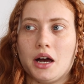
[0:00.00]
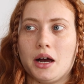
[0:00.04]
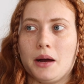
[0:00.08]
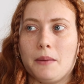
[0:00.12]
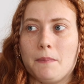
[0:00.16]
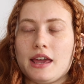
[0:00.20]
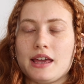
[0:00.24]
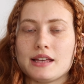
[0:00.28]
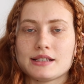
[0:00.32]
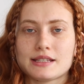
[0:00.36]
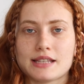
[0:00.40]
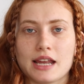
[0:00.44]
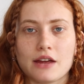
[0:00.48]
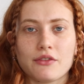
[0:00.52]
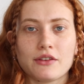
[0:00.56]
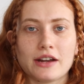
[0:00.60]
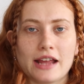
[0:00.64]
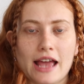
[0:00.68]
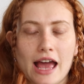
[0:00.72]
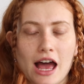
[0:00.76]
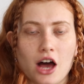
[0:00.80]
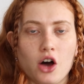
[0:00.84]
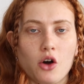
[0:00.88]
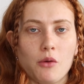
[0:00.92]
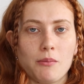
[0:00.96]
It's definitely
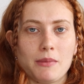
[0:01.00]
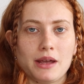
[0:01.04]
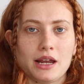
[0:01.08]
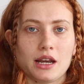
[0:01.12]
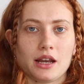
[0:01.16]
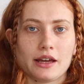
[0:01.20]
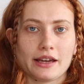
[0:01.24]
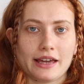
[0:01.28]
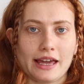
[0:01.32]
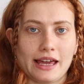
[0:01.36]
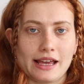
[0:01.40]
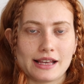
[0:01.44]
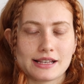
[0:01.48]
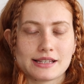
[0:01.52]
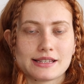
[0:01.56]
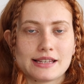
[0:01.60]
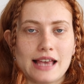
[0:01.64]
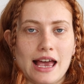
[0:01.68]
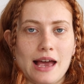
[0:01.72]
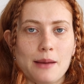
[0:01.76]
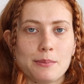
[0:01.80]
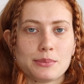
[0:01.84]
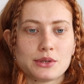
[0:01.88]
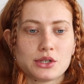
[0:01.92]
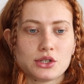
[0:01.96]
helped me like
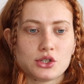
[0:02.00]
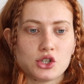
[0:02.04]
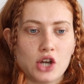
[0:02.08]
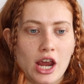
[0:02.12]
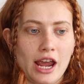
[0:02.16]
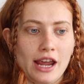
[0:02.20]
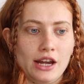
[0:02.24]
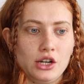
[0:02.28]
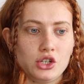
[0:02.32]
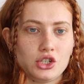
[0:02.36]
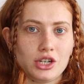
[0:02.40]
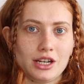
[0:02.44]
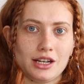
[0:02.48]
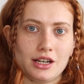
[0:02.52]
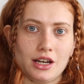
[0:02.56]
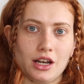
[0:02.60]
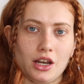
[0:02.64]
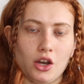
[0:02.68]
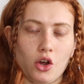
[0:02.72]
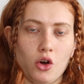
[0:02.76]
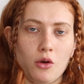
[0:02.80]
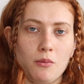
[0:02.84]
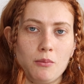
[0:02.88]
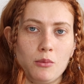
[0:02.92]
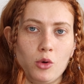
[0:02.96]
accept change in a
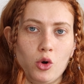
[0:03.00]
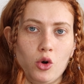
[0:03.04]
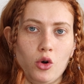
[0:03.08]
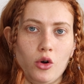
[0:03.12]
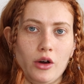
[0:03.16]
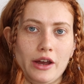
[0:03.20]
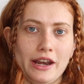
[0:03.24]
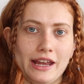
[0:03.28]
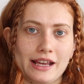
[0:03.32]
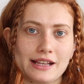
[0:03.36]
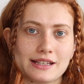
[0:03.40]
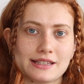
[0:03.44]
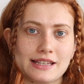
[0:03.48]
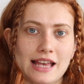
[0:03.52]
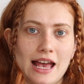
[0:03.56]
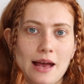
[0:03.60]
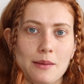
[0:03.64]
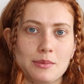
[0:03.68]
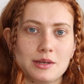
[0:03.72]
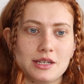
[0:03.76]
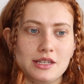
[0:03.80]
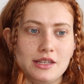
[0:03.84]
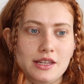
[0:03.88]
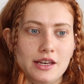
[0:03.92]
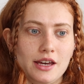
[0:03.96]
lot more, and
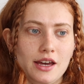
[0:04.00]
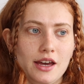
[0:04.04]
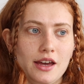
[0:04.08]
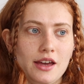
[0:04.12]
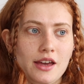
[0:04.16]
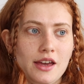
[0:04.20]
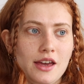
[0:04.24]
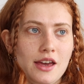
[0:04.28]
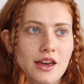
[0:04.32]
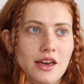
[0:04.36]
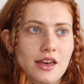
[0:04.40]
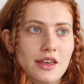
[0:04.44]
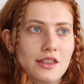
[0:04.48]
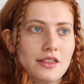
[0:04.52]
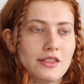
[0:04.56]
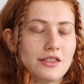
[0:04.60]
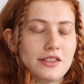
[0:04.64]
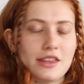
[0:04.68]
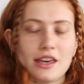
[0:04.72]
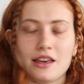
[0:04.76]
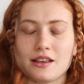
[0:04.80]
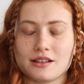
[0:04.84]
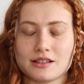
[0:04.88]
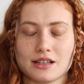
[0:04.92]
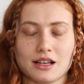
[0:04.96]
accept that
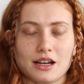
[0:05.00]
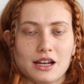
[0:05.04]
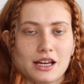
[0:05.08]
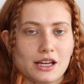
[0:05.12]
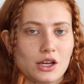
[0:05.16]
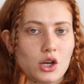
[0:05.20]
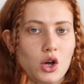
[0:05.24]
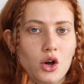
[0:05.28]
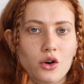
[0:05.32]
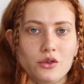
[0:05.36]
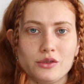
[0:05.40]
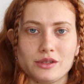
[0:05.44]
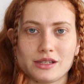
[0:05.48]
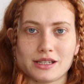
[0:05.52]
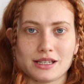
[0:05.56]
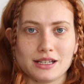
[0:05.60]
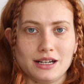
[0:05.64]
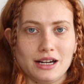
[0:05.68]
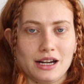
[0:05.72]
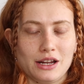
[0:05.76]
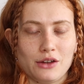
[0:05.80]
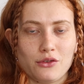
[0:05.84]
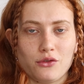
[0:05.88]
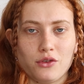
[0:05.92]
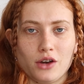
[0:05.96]
things are like
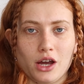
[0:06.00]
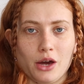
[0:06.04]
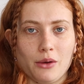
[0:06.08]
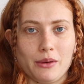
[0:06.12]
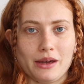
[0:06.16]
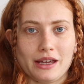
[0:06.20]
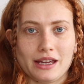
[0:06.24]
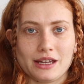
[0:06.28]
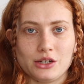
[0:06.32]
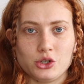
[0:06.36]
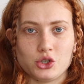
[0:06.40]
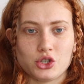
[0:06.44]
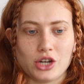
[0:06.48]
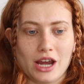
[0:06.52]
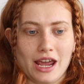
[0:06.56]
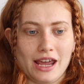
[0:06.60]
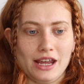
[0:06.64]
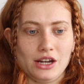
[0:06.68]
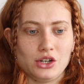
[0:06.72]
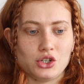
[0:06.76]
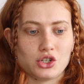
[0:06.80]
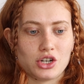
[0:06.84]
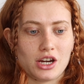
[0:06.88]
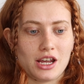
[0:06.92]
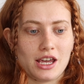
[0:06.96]
constantly flowing and
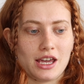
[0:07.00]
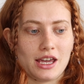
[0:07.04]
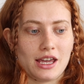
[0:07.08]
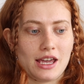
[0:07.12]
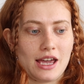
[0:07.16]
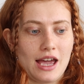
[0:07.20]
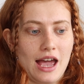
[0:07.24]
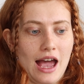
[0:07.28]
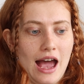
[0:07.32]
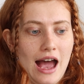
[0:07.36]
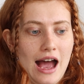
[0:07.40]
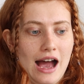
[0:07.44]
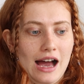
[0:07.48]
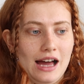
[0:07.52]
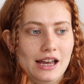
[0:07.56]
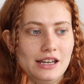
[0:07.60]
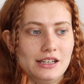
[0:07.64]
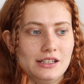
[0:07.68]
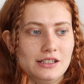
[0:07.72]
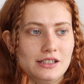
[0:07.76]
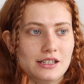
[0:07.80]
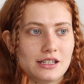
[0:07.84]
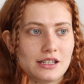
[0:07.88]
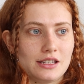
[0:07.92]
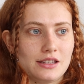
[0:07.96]
changing,
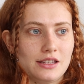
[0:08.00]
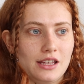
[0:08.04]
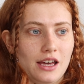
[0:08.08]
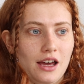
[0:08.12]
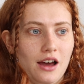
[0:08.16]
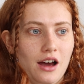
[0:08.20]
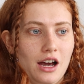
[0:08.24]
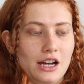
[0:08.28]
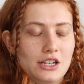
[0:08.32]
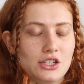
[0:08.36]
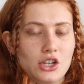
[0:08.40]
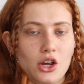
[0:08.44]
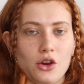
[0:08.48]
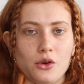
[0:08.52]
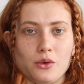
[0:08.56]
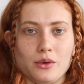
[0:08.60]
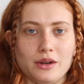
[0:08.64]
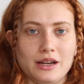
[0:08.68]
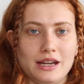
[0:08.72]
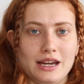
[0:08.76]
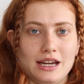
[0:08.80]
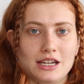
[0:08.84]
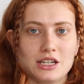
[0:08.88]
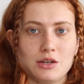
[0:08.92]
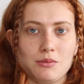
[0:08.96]
and that I don't
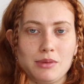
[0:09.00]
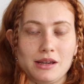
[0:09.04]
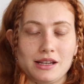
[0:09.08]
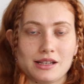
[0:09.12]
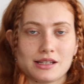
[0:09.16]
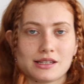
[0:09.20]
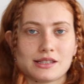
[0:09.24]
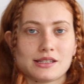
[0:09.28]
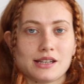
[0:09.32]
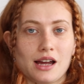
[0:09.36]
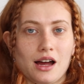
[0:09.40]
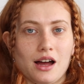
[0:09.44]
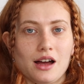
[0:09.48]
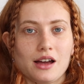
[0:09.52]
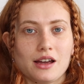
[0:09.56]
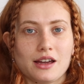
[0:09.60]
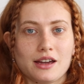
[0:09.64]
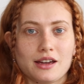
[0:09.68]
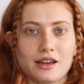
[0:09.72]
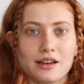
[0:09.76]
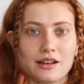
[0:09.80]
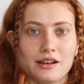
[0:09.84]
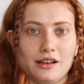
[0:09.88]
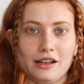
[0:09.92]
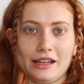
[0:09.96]
need to be stuck
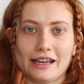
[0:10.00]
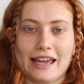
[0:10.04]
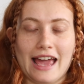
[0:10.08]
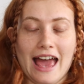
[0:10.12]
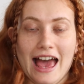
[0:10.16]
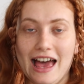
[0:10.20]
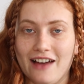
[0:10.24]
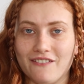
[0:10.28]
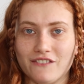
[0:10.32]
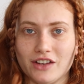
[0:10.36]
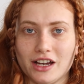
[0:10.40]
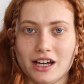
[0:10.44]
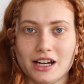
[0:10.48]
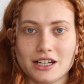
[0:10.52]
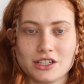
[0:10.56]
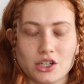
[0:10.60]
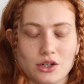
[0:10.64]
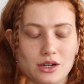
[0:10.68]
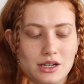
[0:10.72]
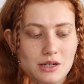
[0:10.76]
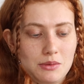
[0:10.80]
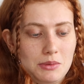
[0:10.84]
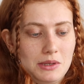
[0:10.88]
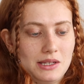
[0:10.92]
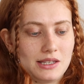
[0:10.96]
like ever. I don't
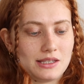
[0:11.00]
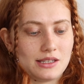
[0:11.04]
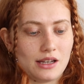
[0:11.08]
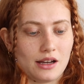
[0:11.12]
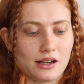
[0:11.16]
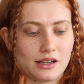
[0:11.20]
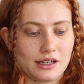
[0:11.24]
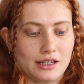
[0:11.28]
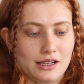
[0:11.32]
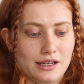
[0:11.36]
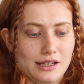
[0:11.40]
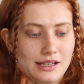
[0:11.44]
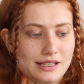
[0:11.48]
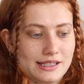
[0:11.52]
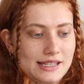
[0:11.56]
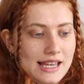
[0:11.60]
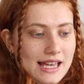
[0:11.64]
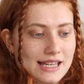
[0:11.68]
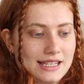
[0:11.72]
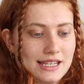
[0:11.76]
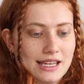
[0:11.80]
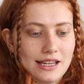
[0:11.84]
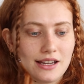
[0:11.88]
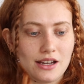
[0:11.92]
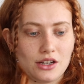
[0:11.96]
need to be stuck in an
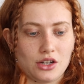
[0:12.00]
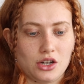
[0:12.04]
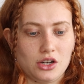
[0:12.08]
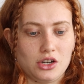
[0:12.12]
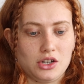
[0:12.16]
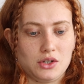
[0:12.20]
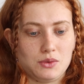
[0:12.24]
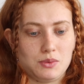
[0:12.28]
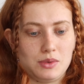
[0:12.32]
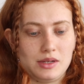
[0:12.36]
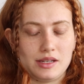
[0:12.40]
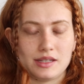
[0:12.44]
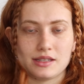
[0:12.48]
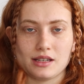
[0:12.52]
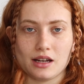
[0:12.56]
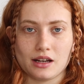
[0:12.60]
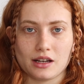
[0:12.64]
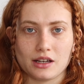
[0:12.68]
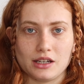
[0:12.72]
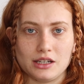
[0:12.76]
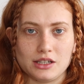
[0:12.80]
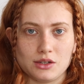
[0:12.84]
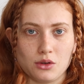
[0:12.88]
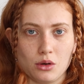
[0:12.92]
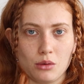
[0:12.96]
aesthetic, I don't need to be stuck
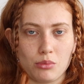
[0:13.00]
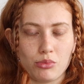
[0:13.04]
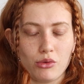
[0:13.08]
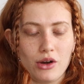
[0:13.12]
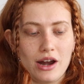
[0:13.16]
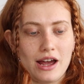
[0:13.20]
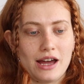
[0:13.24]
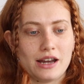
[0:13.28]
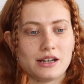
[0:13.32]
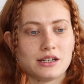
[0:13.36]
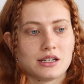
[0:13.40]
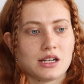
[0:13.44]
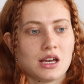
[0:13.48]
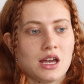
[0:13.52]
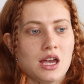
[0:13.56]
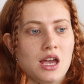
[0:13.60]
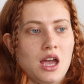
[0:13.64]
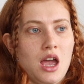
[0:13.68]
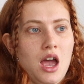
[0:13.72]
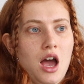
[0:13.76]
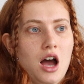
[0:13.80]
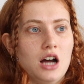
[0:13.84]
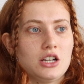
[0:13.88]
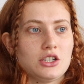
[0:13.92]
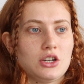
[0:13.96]
into a brand,
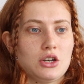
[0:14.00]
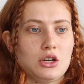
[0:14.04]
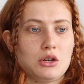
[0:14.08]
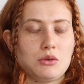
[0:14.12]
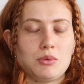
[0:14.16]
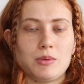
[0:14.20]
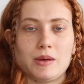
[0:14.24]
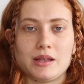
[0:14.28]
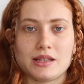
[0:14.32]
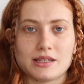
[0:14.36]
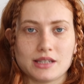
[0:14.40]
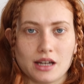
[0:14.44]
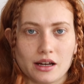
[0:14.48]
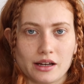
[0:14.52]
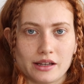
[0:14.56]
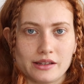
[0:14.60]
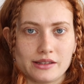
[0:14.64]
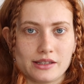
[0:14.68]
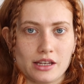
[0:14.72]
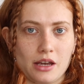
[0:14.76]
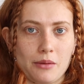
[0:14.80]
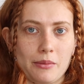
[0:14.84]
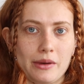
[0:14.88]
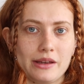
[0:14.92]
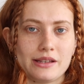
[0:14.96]
I don't need to be stuck
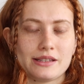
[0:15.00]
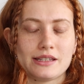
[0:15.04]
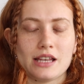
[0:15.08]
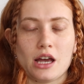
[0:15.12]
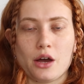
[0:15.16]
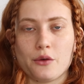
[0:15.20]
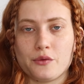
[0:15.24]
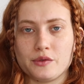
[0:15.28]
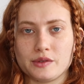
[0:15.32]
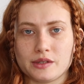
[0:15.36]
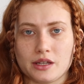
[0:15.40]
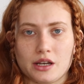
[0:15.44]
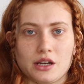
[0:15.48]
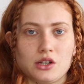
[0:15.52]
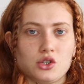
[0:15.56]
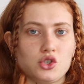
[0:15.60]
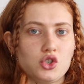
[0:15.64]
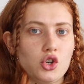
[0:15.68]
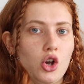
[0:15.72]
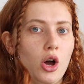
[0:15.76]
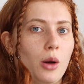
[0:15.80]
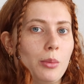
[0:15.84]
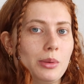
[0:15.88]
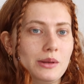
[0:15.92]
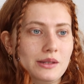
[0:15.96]
inside myself, inside a
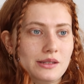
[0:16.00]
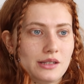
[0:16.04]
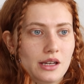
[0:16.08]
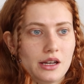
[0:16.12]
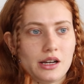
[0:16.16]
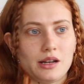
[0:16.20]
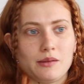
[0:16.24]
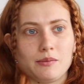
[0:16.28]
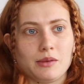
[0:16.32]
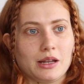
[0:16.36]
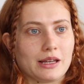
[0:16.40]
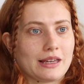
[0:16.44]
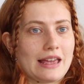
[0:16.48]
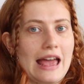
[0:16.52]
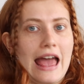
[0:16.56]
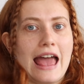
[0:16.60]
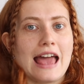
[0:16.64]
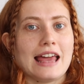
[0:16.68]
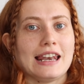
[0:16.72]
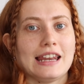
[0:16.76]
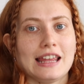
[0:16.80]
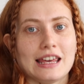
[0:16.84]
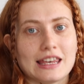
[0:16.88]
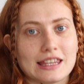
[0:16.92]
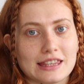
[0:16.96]
job, inside of like
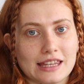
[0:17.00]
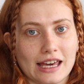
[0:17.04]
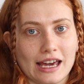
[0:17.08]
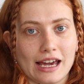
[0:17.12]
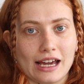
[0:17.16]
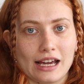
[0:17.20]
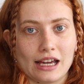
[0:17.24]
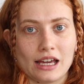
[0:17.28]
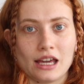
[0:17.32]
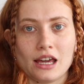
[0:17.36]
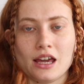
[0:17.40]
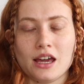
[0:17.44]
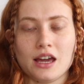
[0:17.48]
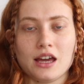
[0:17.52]
anything.